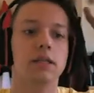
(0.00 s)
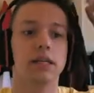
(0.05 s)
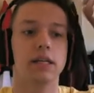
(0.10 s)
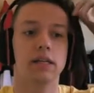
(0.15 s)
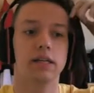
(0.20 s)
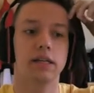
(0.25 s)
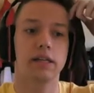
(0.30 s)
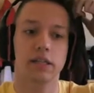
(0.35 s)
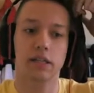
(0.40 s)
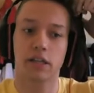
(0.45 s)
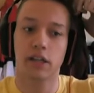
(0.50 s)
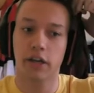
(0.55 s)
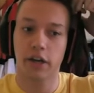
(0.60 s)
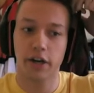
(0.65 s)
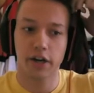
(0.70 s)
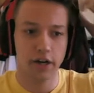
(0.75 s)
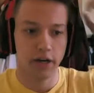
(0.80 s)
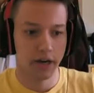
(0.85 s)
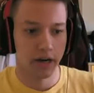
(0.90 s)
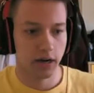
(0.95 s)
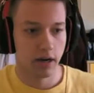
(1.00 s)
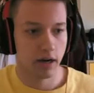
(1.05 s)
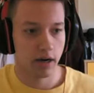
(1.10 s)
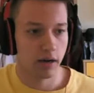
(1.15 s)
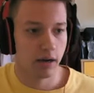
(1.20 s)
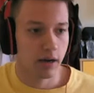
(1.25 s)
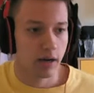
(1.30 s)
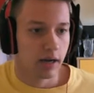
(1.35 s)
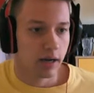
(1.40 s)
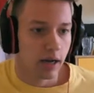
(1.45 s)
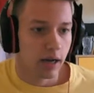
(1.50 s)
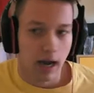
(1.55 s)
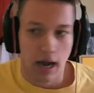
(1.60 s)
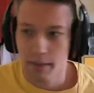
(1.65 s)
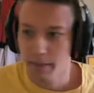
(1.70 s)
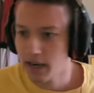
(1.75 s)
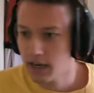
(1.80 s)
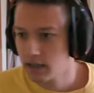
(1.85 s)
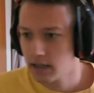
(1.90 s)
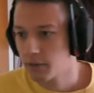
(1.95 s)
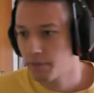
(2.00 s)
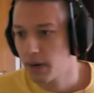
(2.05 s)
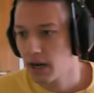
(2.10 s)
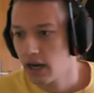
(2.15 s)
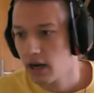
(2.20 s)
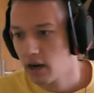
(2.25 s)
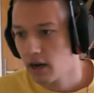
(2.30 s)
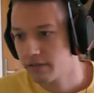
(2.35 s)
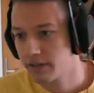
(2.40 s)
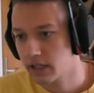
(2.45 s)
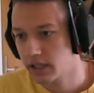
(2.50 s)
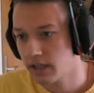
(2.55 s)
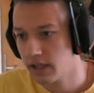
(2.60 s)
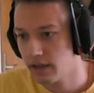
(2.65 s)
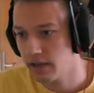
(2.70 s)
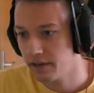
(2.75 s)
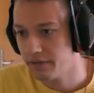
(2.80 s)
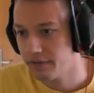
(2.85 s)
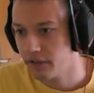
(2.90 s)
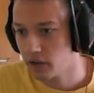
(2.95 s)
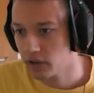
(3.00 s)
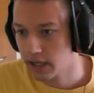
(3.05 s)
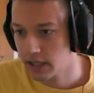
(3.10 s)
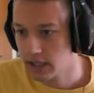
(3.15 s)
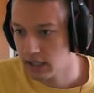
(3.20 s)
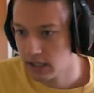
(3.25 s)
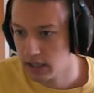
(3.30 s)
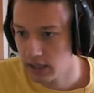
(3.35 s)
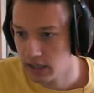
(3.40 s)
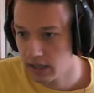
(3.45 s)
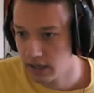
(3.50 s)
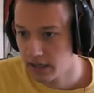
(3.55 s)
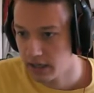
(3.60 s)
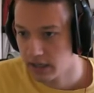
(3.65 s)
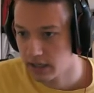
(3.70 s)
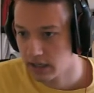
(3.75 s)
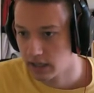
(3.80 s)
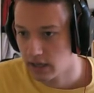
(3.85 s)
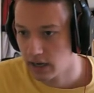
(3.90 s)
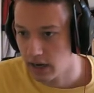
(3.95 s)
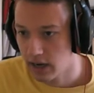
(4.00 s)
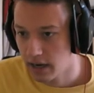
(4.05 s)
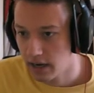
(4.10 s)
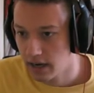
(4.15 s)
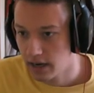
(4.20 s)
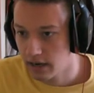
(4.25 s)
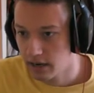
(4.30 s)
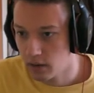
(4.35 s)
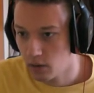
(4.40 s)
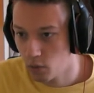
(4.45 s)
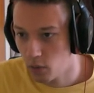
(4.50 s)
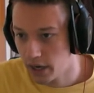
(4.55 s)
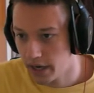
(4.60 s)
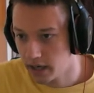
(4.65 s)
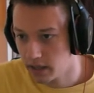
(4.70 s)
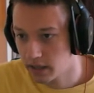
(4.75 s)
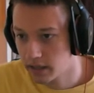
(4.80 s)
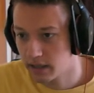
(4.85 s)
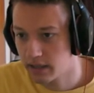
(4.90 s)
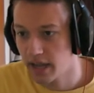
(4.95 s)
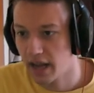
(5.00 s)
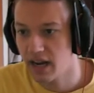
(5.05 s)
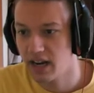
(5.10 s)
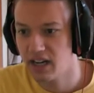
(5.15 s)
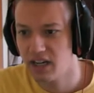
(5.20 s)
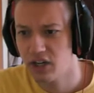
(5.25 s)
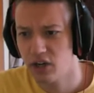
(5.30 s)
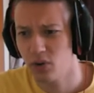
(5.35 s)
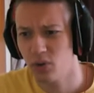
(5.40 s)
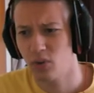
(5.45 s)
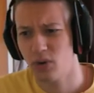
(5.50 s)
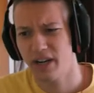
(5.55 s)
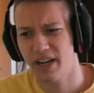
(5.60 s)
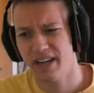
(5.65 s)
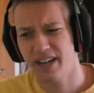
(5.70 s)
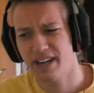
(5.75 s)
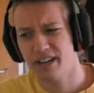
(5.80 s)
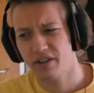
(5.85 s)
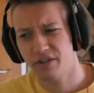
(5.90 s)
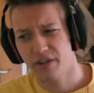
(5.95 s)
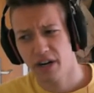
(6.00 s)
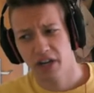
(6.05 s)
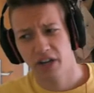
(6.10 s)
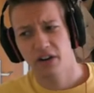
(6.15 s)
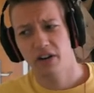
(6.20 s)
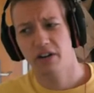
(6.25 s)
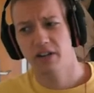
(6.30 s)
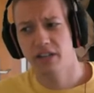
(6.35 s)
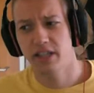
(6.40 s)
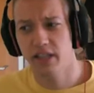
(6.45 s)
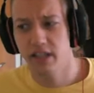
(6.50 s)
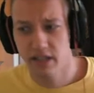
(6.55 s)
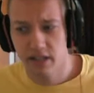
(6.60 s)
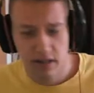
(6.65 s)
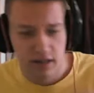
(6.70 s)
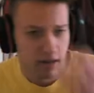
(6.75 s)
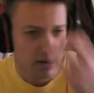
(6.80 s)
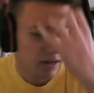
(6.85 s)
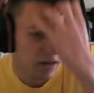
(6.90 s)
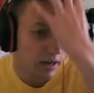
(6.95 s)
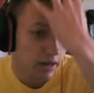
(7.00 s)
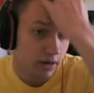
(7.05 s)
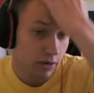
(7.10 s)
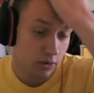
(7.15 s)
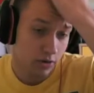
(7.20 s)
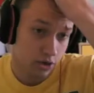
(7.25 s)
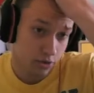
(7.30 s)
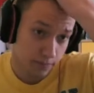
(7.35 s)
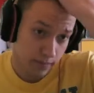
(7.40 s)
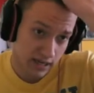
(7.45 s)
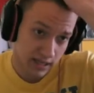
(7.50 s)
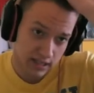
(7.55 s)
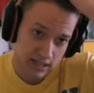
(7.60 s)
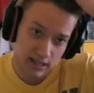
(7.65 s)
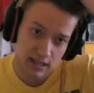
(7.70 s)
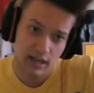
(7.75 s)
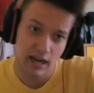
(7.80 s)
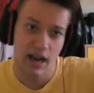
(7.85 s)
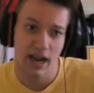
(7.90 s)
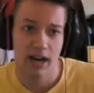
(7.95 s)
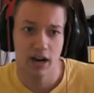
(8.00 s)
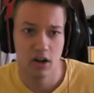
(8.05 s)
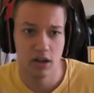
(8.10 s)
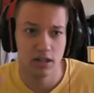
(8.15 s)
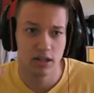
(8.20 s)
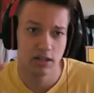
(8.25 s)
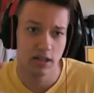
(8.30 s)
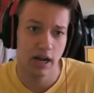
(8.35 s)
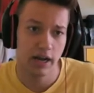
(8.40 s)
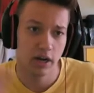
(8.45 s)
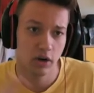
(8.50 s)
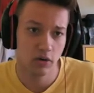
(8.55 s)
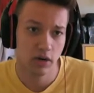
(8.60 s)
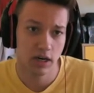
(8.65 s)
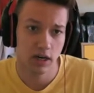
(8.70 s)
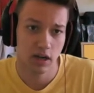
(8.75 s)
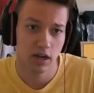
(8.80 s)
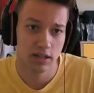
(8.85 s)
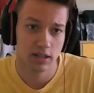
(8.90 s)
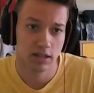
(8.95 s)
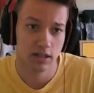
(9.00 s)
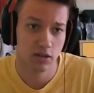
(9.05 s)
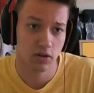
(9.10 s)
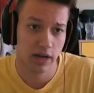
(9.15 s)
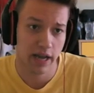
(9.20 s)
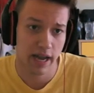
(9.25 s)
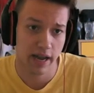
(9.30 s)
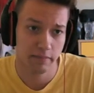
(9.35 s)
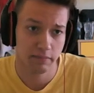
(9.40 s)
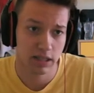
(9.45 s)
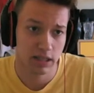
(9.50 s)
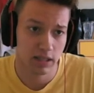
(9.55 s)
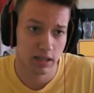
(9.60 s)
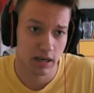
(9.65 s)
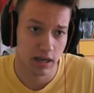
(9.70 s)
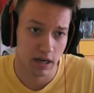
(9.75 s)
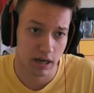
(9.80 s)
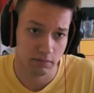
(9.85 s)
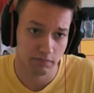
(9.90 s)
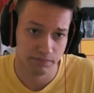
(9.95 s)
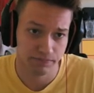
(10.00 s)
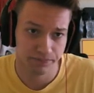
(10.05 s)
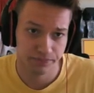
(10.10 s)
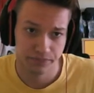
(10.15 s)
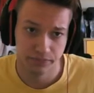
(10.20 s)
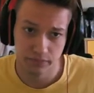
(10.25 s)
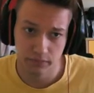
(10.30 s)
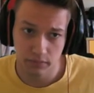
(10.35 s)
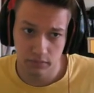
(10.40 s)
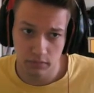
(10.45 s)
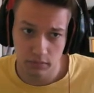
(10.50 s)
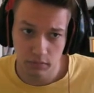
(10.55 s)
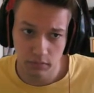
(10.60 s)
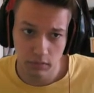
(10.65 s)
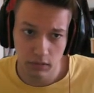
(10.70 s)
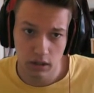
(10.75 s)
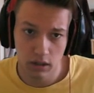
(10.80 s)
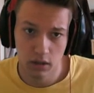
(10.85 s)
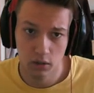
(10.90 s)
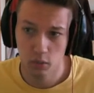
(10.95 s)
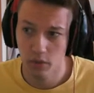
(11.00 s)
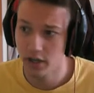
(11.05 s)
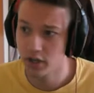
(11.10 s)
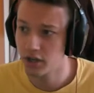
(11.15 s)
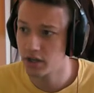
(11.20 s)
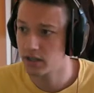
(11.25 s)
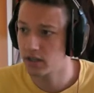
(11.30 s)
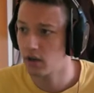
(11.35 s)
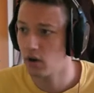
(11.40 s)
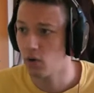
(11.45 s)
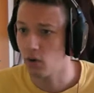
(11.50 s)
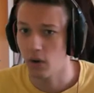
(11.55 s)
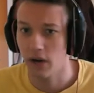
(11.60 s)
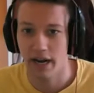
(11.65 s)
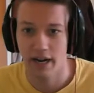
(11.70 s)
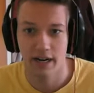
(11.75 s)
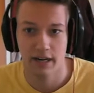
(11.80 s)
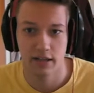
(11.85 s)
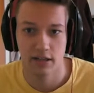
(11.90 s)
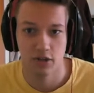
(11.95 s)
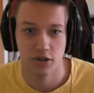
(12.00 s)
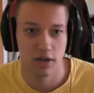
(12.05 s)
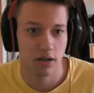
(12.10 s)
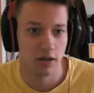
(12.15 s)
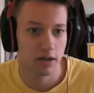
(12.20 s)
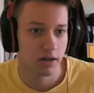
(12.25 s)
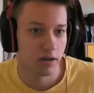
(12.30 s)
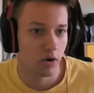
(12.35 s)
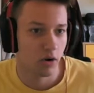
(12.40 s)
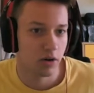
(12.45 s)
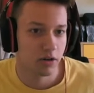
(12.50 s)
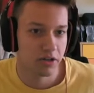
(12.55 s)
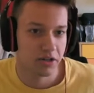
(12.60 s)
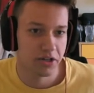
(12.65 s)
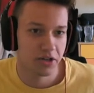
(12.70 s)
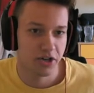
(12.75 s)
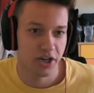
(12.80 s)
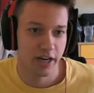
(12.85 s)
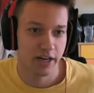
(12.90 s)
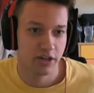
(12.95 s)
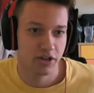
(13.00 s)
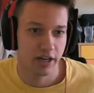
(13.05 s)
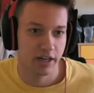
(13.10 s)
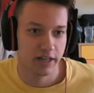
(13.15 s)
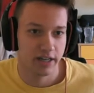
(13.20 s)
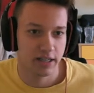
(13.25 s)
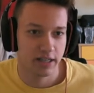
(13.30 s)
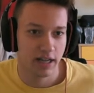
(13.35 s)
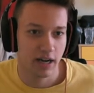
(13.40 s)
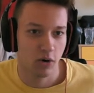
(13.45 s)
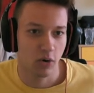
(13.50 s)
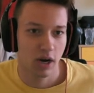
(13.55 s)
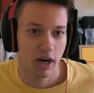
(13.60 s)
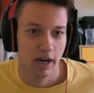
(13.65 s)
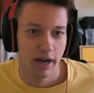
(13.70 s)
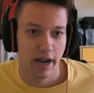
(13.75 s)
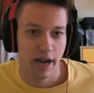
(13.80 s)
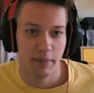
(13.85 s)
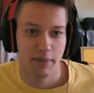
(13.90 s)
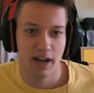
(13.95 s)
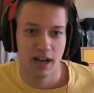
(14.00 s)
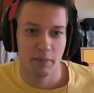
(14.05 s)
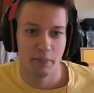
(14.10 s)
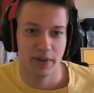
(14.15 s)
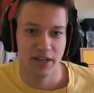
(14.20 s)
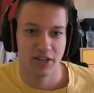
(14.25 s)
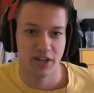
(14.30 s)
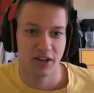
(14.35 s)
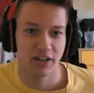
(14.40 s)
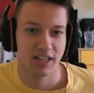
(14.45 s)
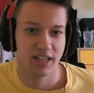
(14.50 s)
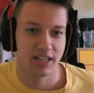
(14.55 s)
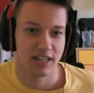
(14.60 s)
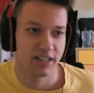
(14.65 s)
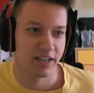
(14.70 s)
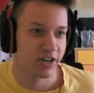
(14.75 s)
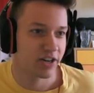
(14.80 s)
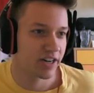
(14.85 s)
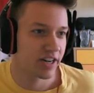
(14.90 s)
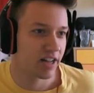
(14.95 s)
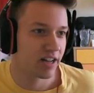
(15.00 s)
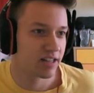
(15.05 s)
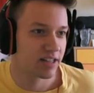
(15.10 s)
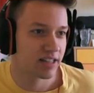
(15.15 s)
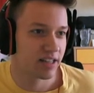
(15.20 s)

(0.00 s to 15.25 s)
this here. I made it to playoffs. If you can see this, I went 10-2 in the regular season, which means that I only lost 2 games, which is, and it's Honda's changing this now, and Mega Pidgeot is still